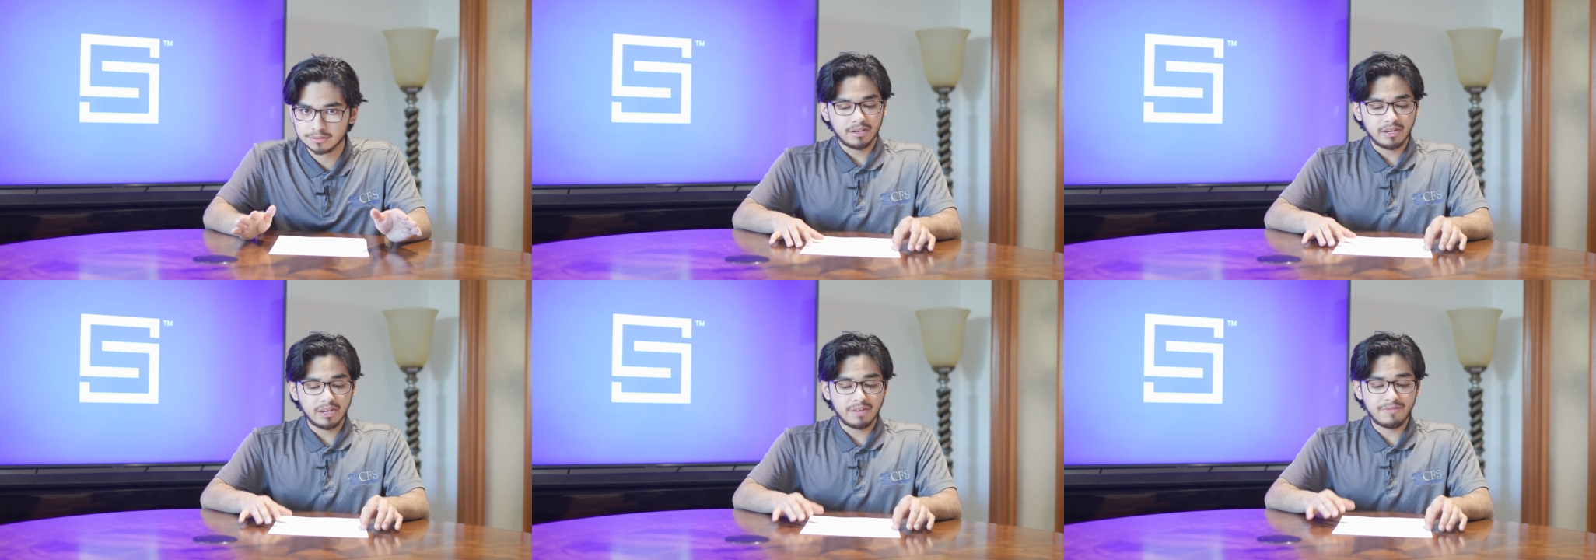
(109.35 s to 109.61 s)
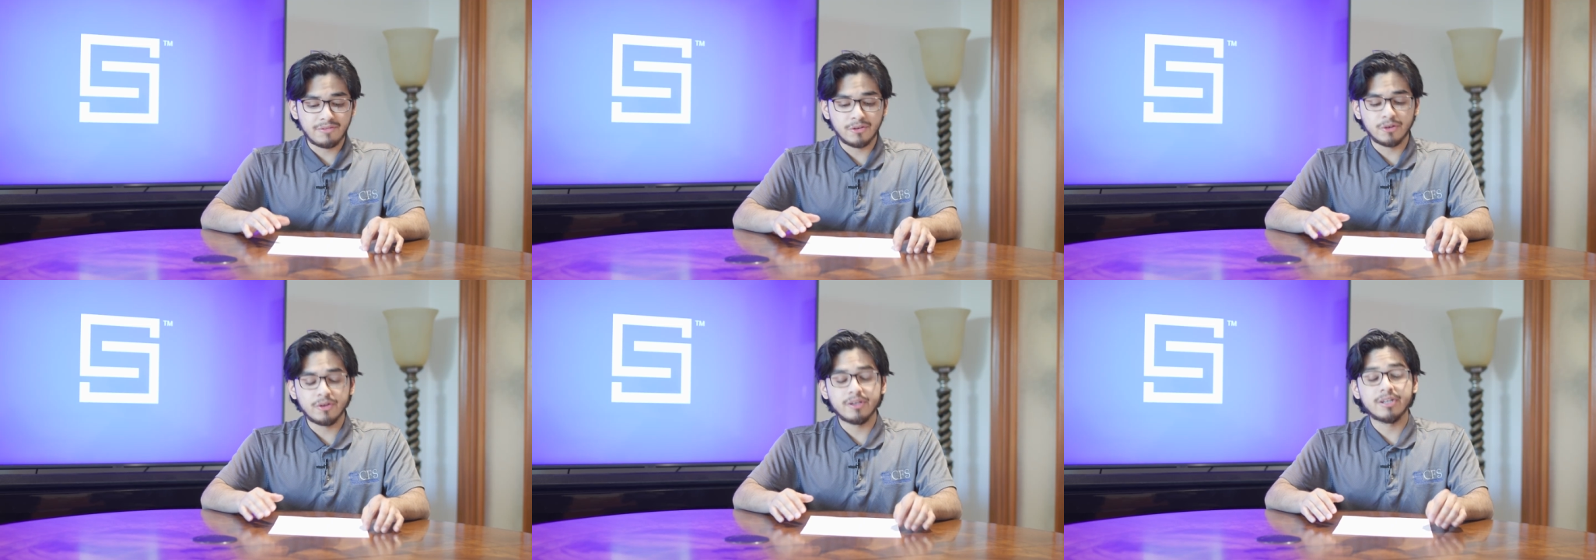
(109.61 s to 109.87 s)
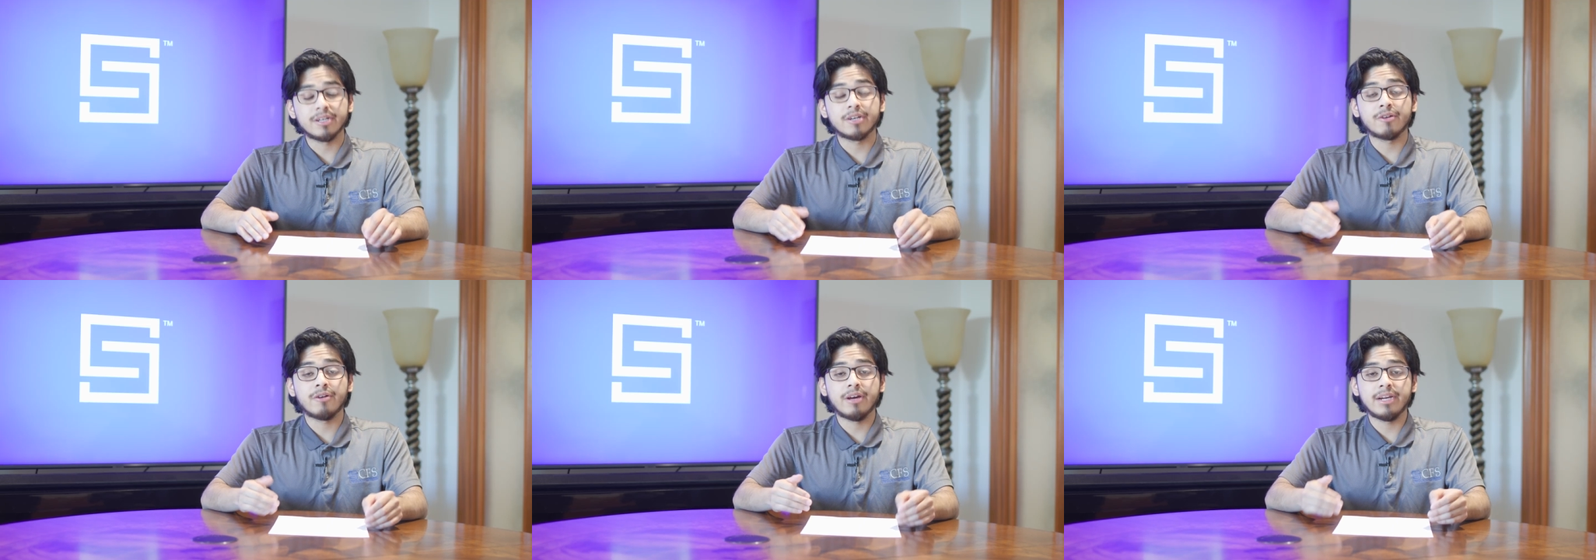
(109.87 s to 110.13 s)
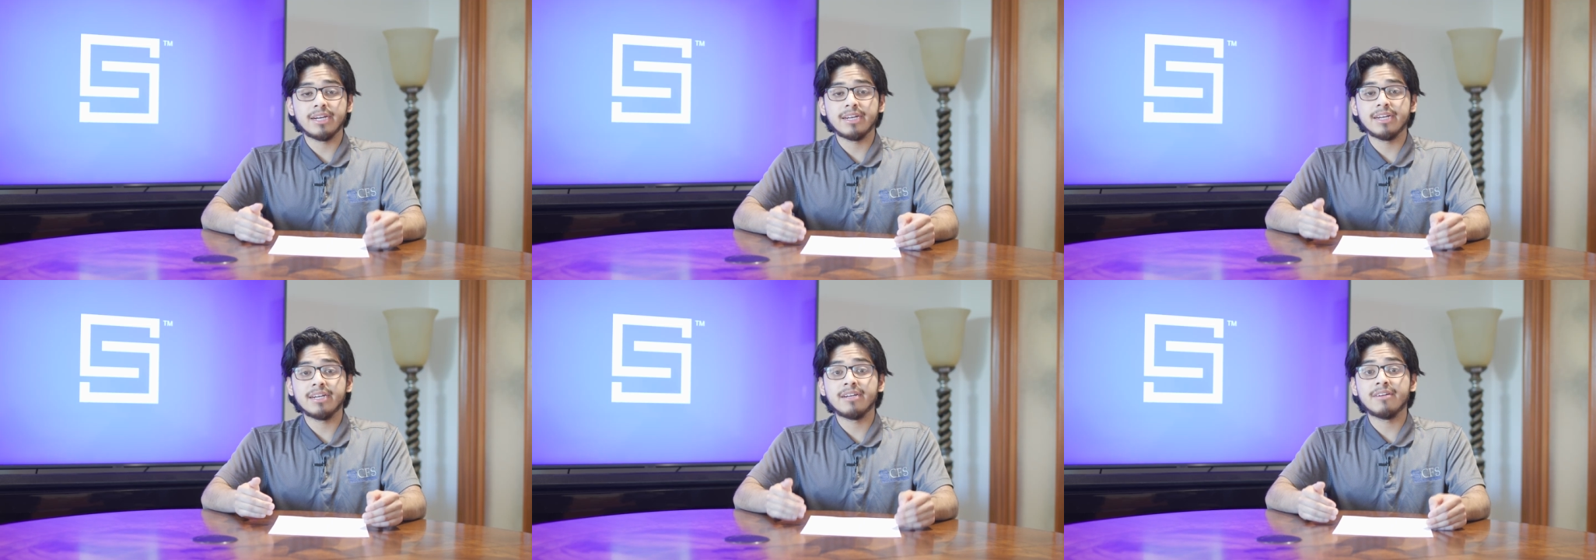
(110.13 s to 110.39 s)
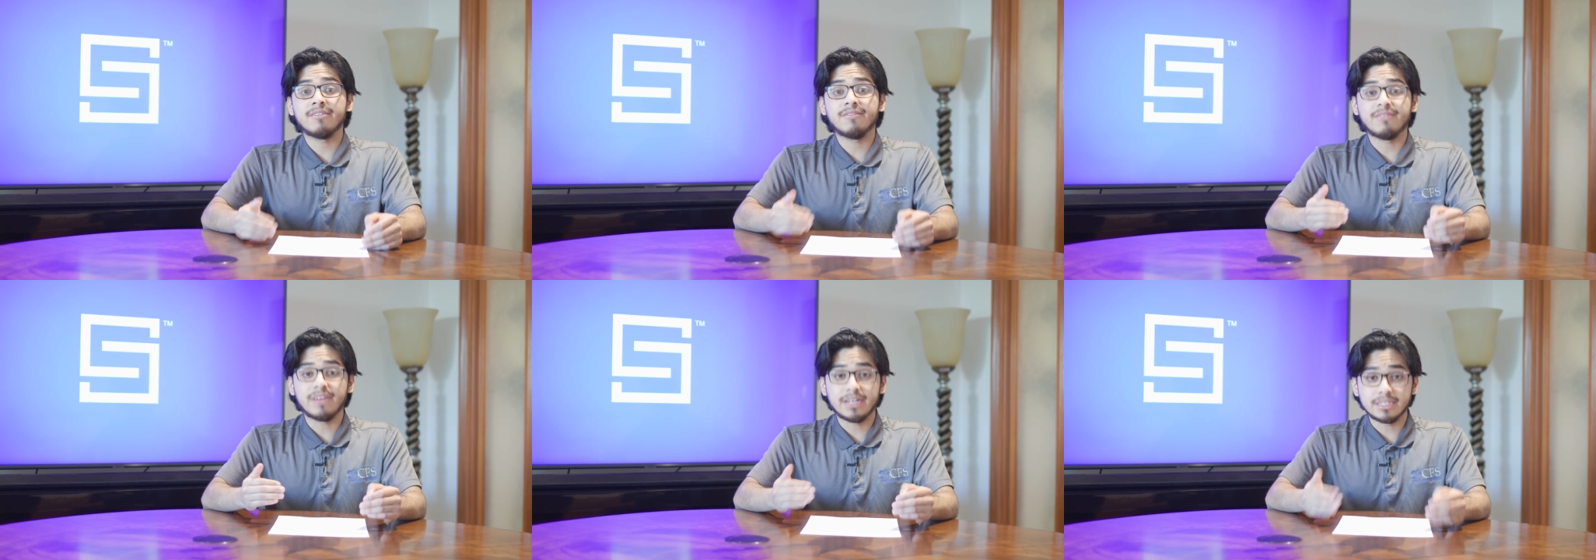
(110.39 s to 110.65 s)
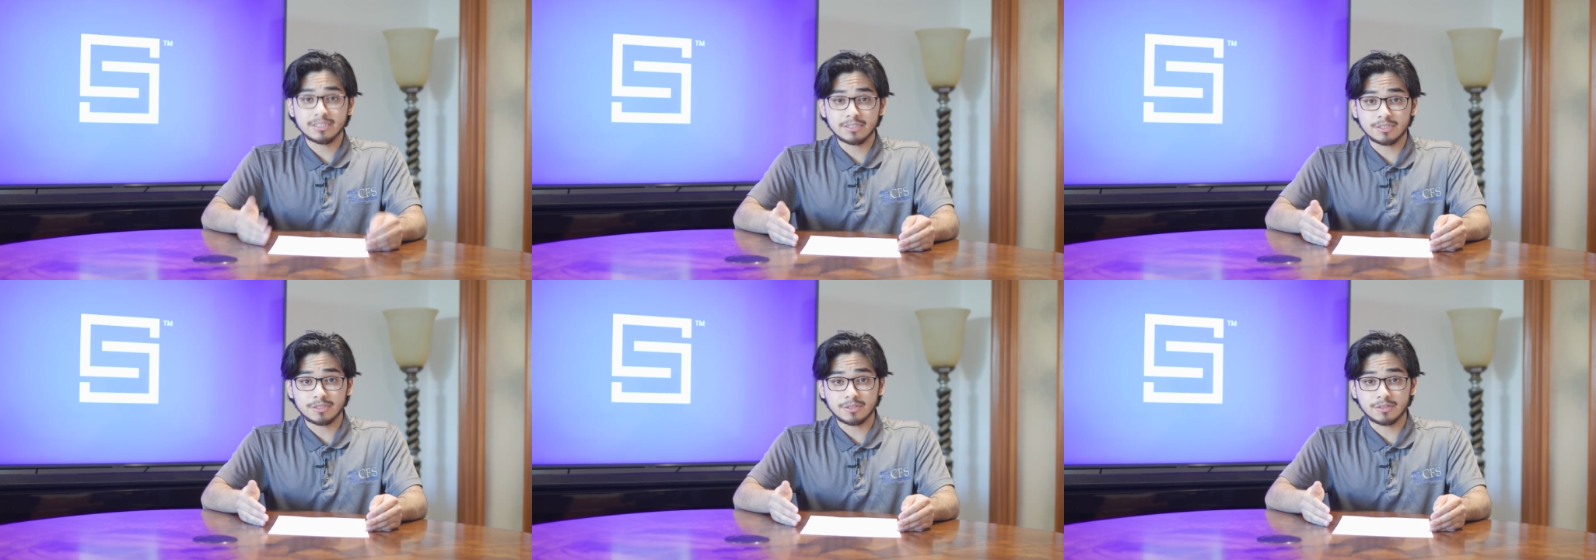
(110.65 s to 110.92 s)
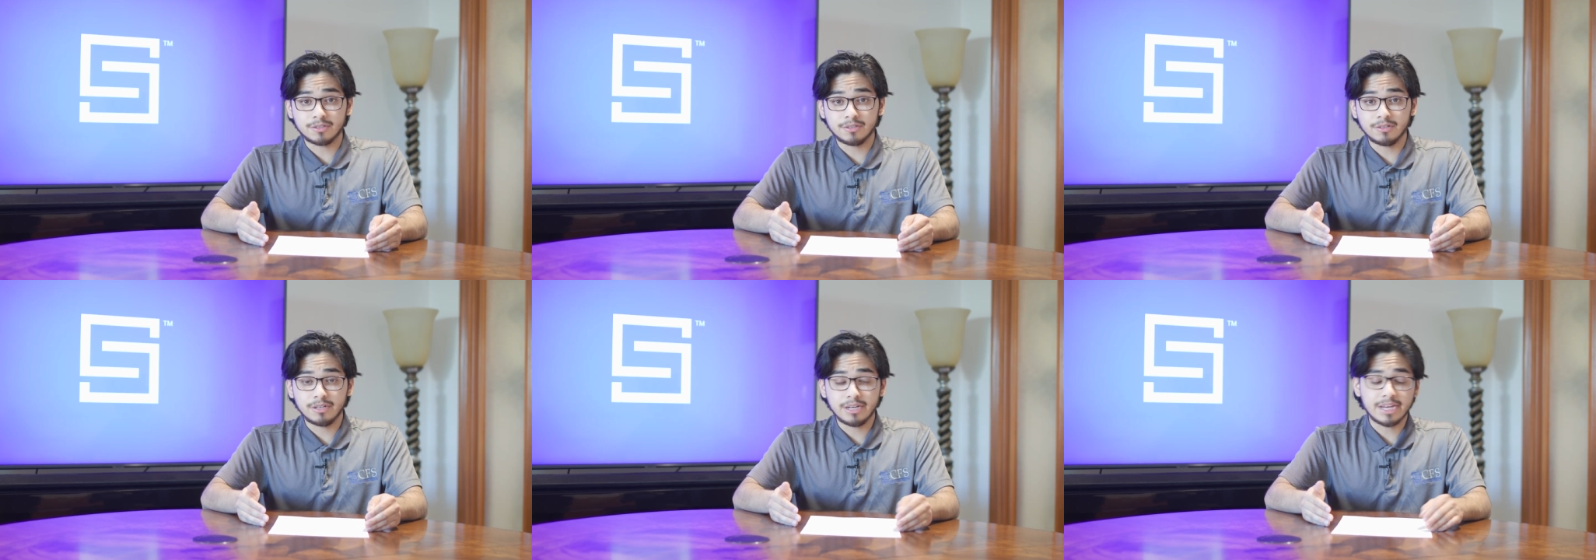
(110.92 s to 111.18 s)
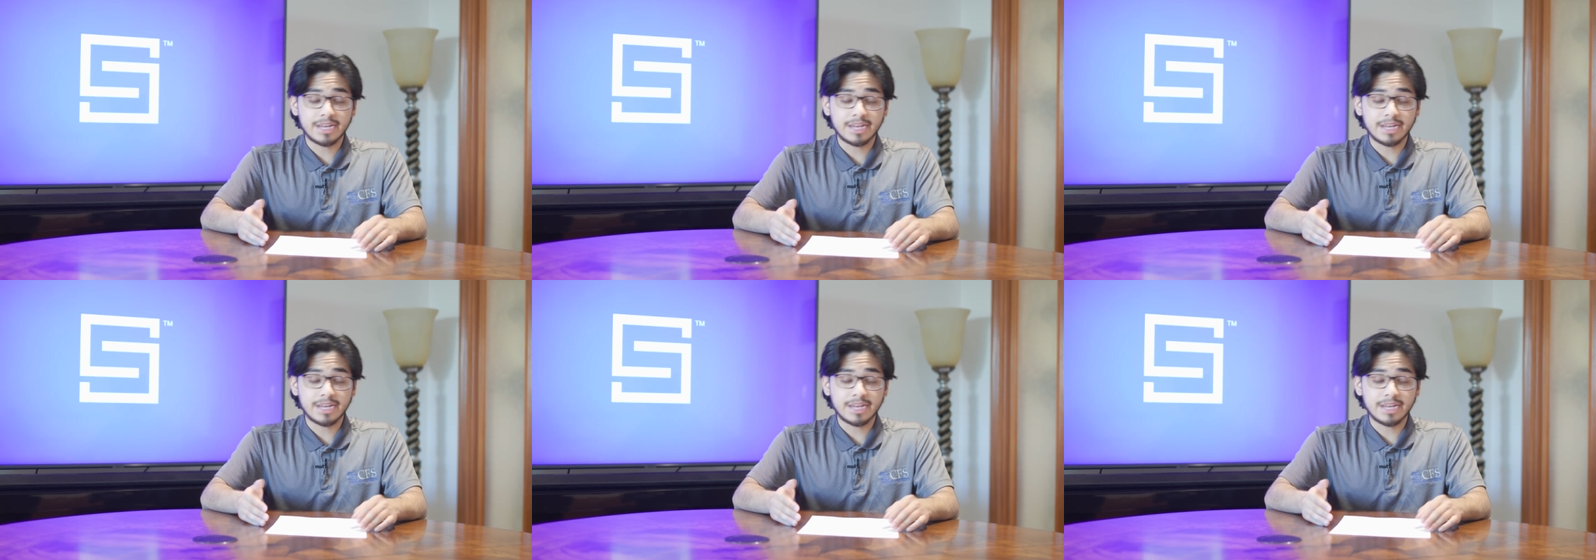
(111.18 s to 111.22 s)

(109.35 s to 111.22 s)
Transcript: If you're an accredited investor